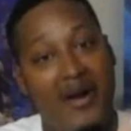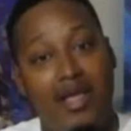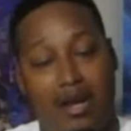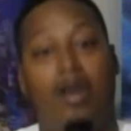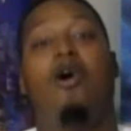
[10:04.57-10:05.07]

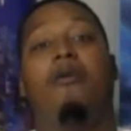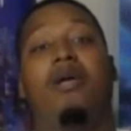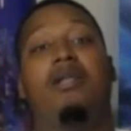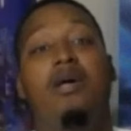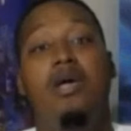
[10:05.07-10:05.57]
alarming,
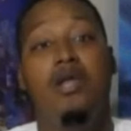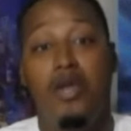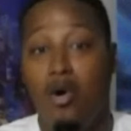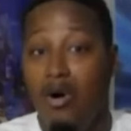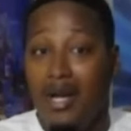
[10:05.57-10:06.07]

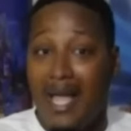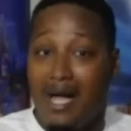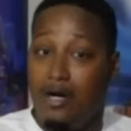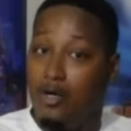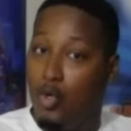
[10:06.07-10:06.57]
knowing
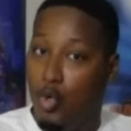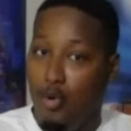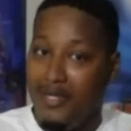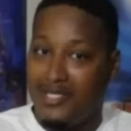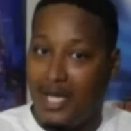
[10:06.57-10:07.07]
how
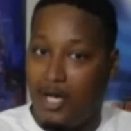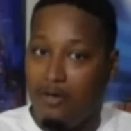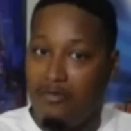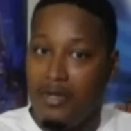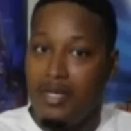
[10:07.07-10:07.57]
Ubisoft
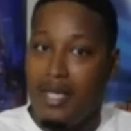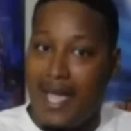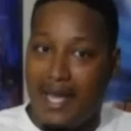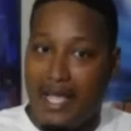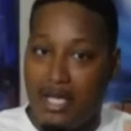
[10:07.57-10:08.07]

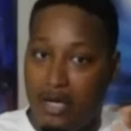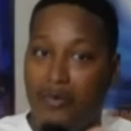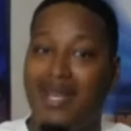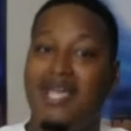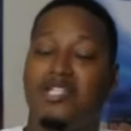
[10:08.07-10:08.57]
had a good
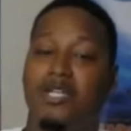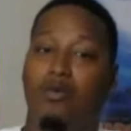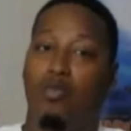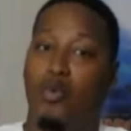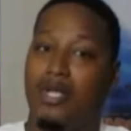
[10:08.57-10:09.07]
relationship
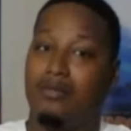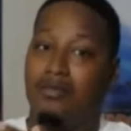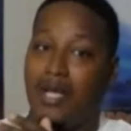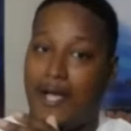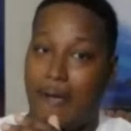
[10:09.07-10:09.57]
with
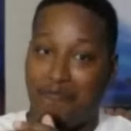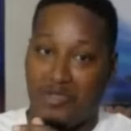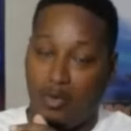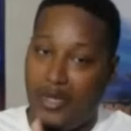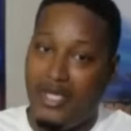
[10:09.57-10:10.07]

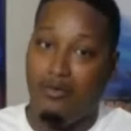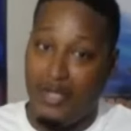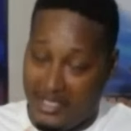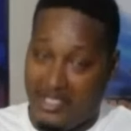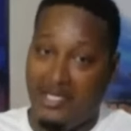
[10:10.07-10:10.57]
with
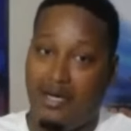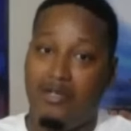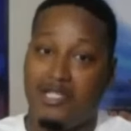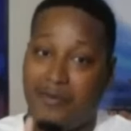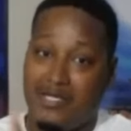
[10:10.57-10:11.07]
Nintendo,
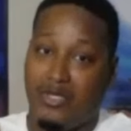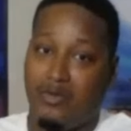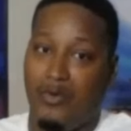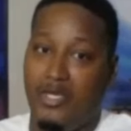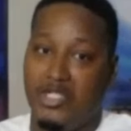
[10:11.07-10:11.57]
especially with
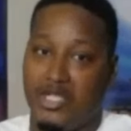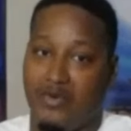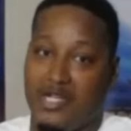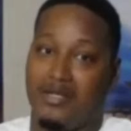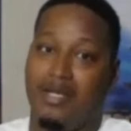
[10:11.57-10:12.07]
the Wii U
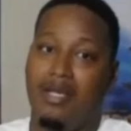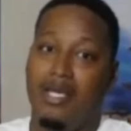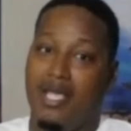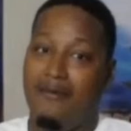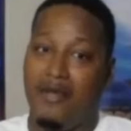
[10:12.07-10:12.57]
generation.
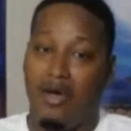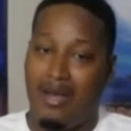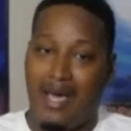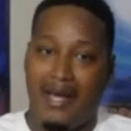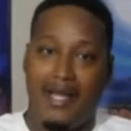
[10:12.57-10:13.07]
Even though a
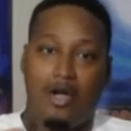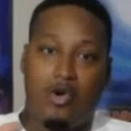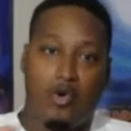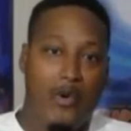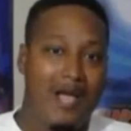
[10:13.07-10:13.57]
lot of y'all
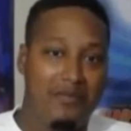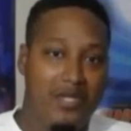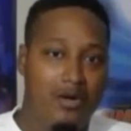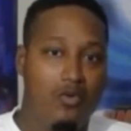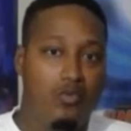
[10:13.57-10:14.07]
crapped
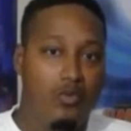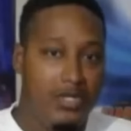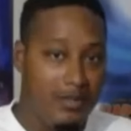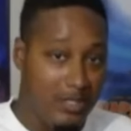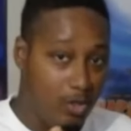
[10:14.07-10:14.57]
on
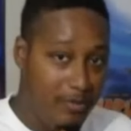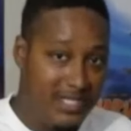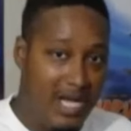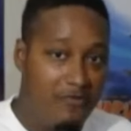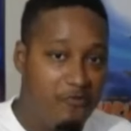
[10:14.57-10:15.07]

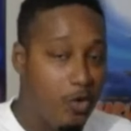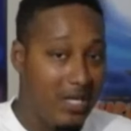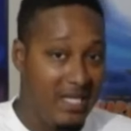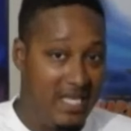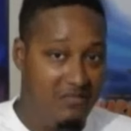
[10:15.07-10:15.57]
Ubisoft for
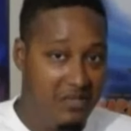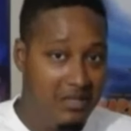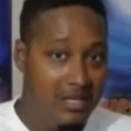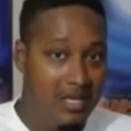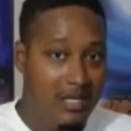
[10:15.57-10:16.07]
leaving
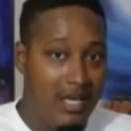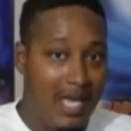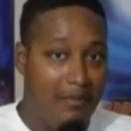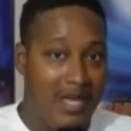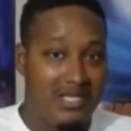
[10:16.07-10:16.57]

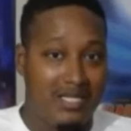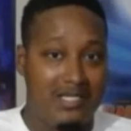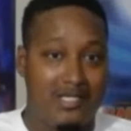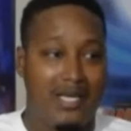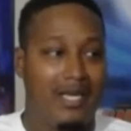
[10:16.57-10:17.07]
and basically
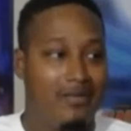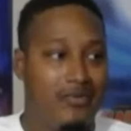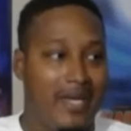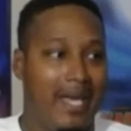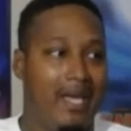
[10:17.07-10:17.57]
said
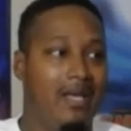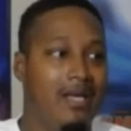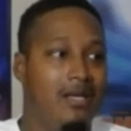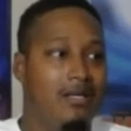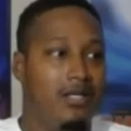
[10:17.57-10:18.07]
that
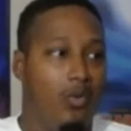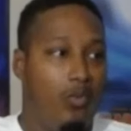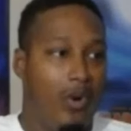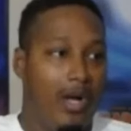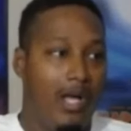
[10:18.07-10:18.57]
the
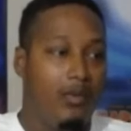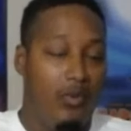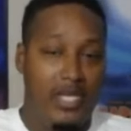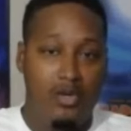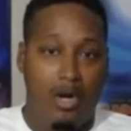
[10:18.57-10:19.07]

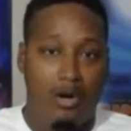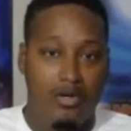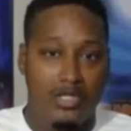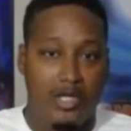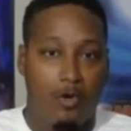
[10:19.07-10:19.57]
Wii U
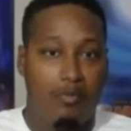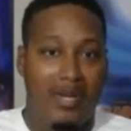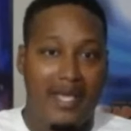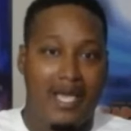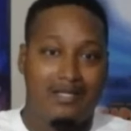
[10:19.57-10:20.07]
owners don't
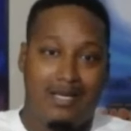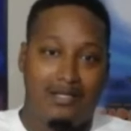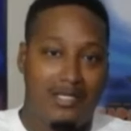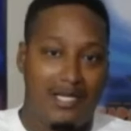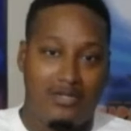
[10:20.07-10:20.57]
play games like
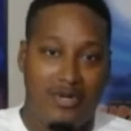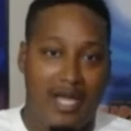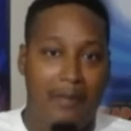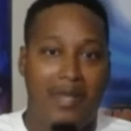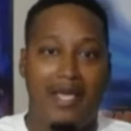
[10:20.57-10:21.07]
Assassin's Creed.
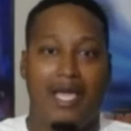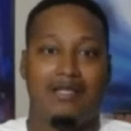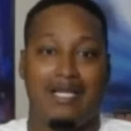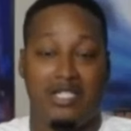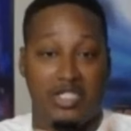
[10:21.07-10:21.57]
They play games
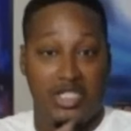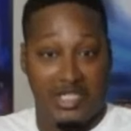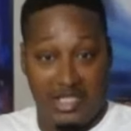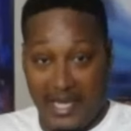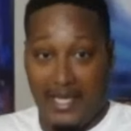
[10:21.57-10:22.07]
like
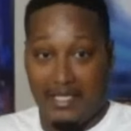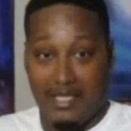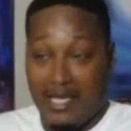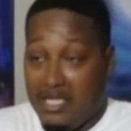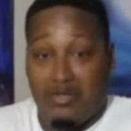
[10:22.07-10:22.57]
Just Dance,
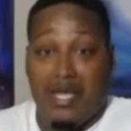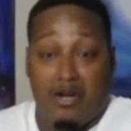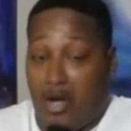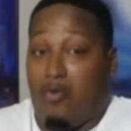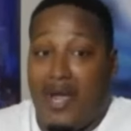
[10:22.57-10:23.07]
and
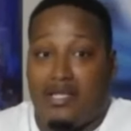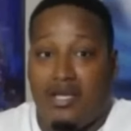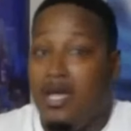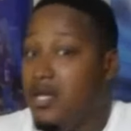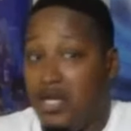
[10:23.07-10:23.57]
they're right.
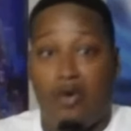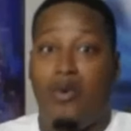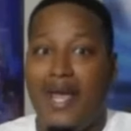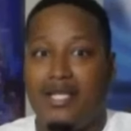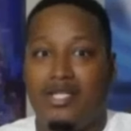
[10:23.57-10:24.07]
They're
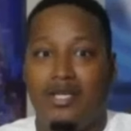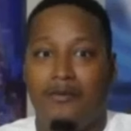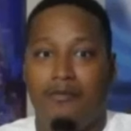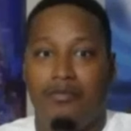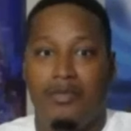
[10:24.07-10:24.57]
right.
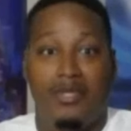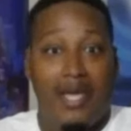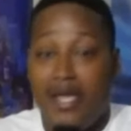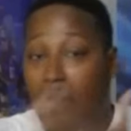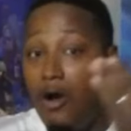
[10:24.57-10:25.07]

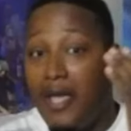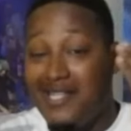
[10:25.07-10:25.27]
They are